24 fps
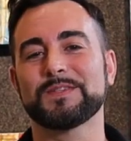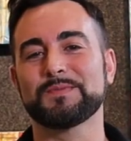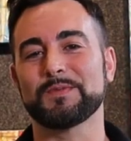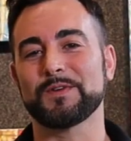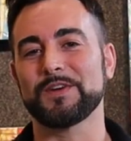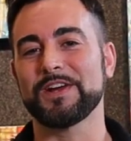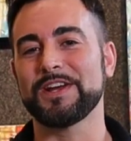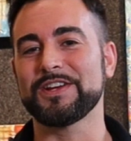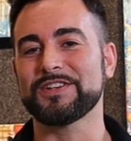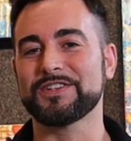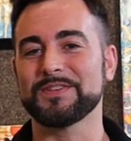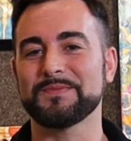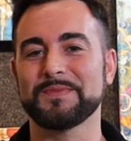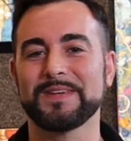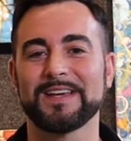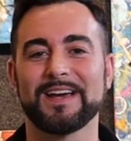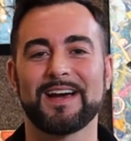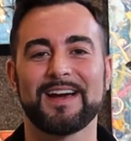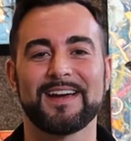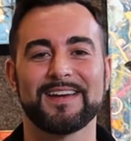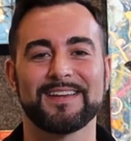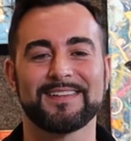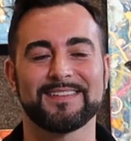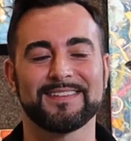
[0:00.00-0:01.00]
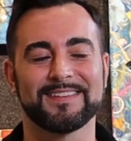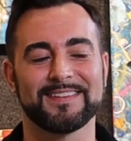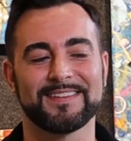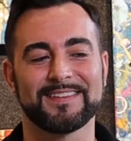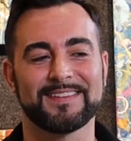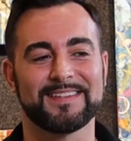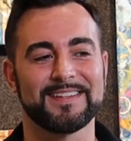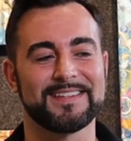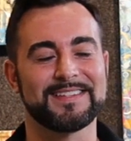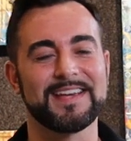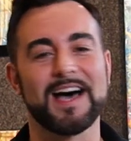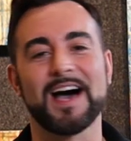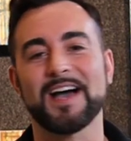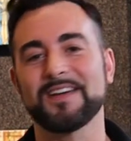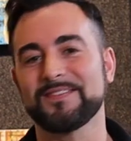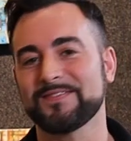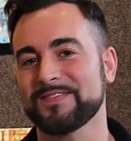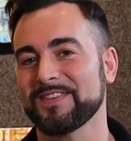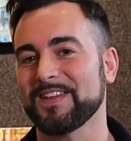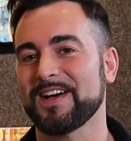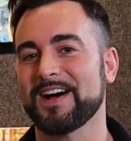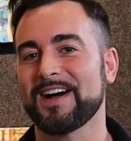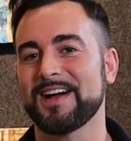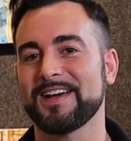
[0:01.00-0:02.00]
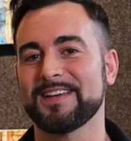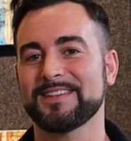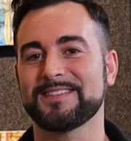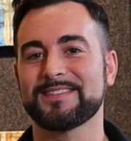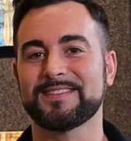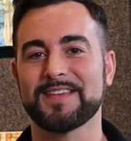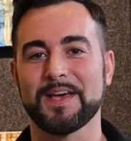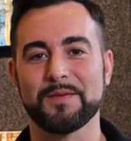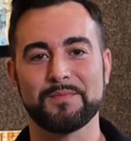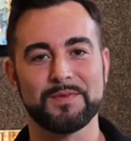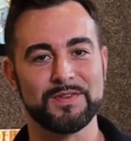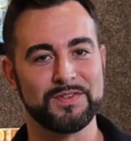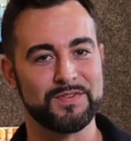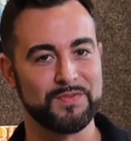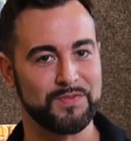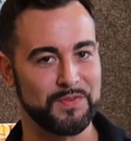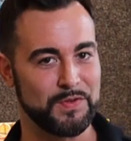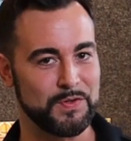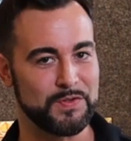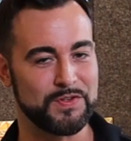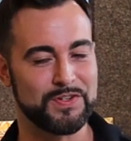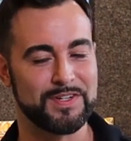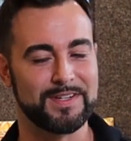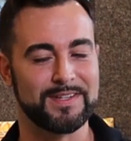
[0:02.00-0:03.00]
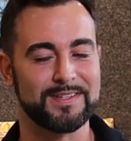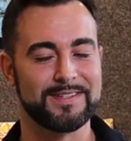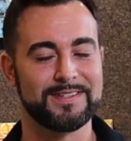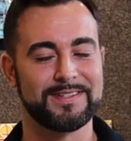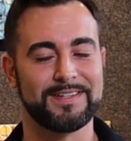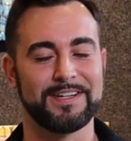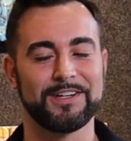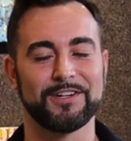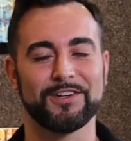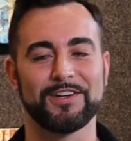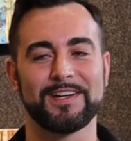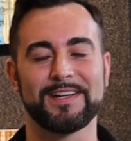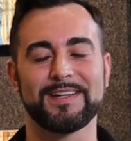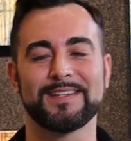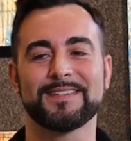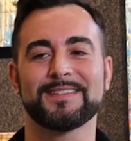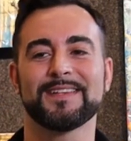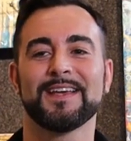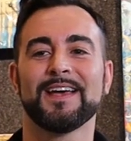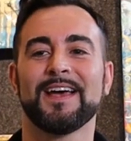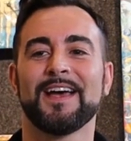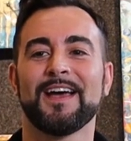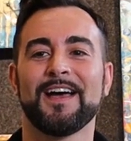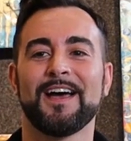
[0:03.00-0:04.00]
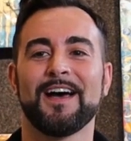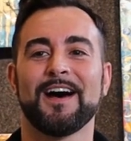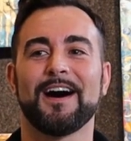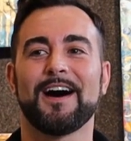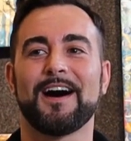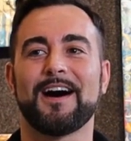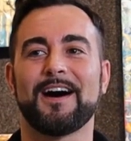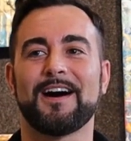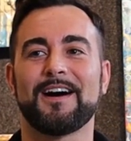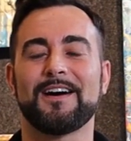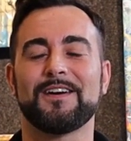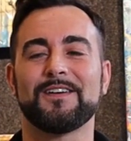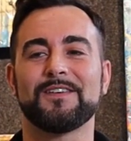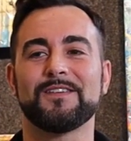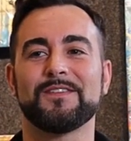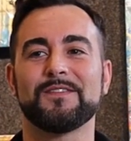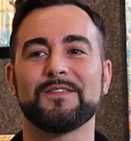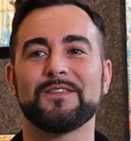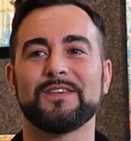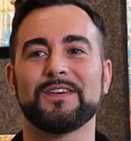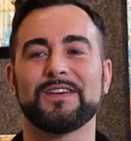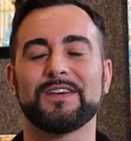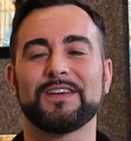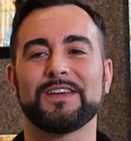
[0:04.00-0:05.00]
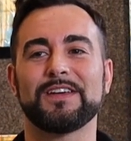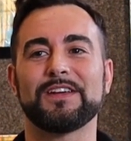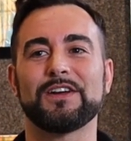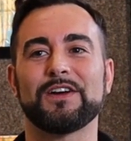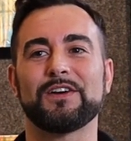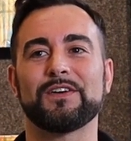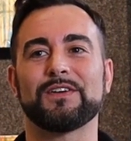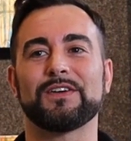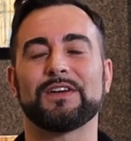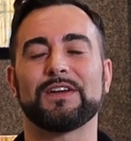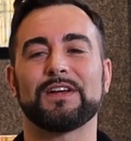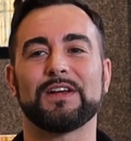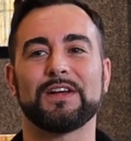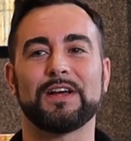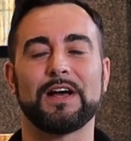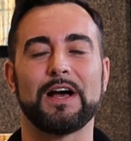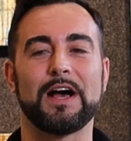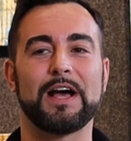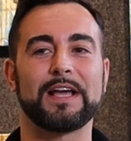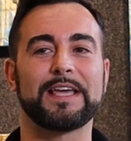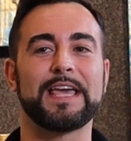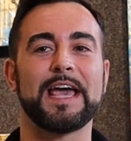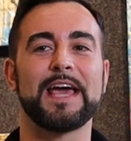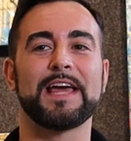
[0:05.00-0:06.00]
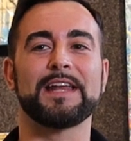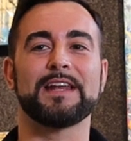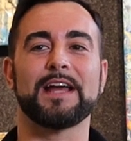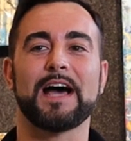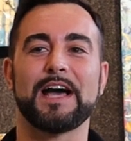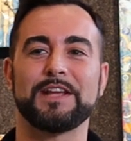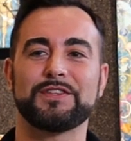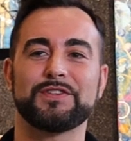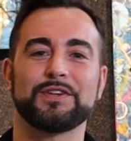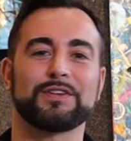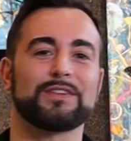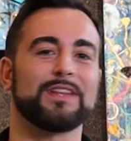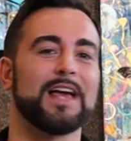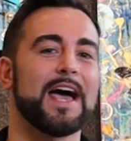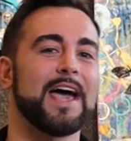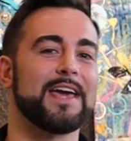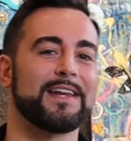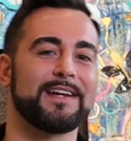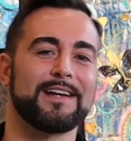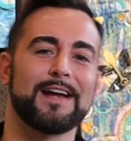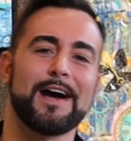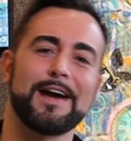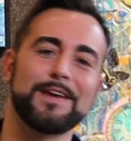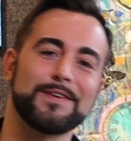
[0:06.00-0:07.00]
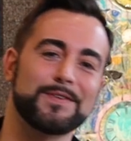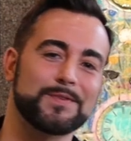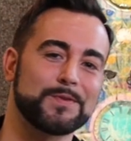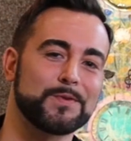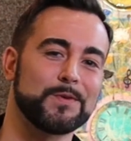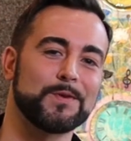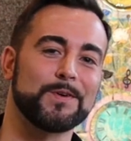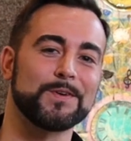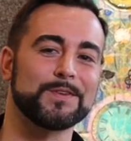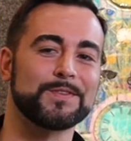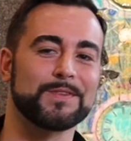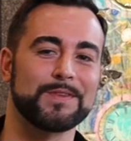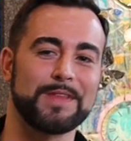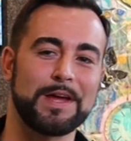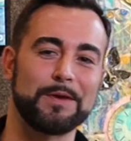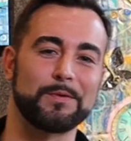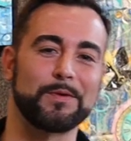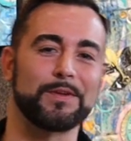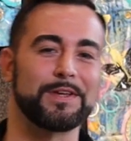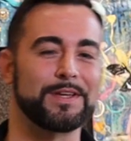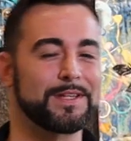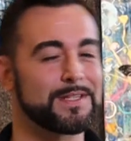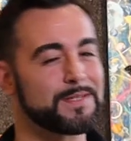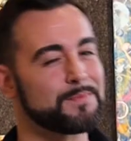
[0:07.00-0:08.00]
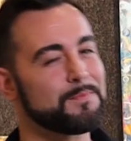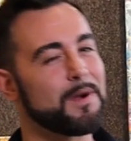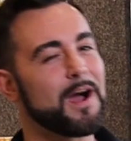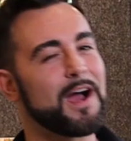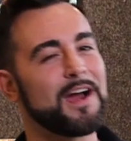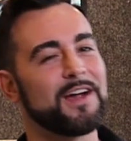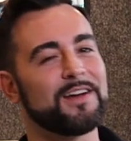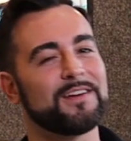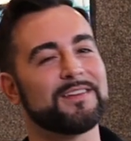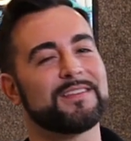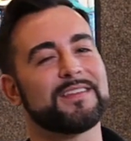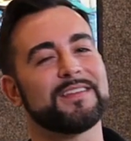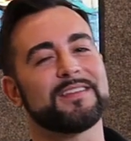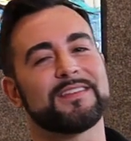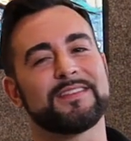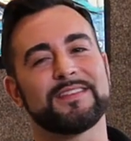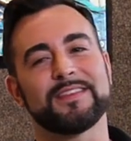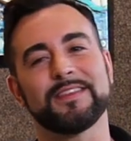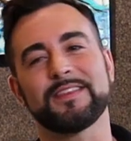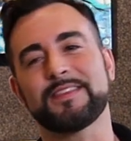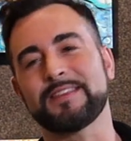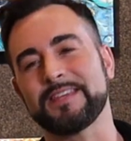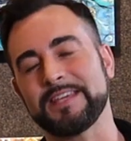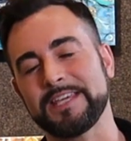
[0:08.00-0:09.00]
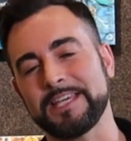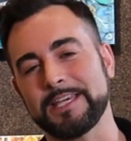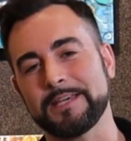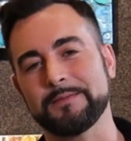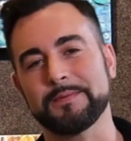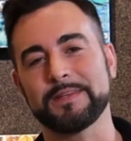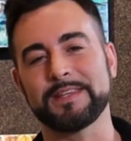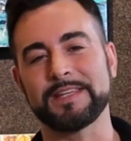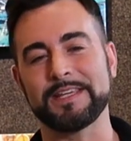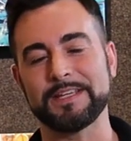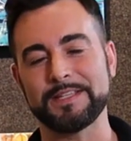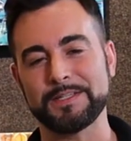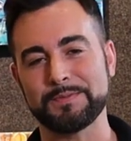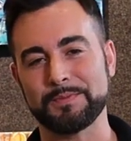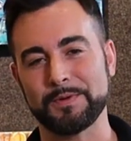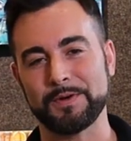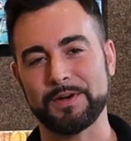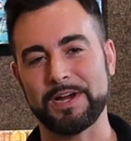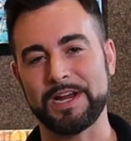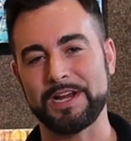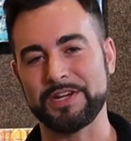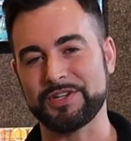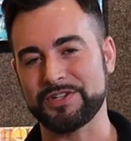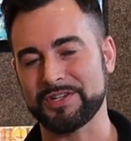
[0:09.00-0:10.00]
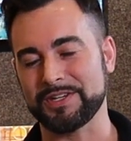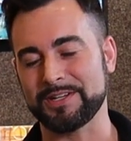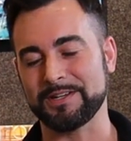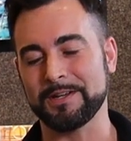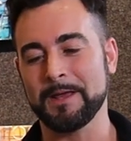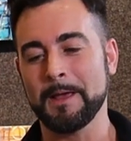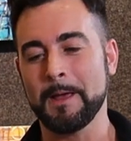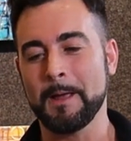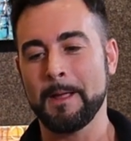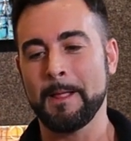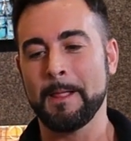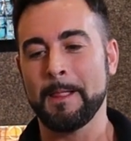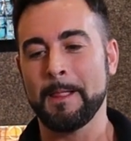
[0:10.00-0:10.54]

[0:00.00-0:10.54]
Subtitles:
inspiration behind the Time Flies Tempus Fugit series, you know, again, I took Latin in high school, so that really inspired the theme and the inspiration.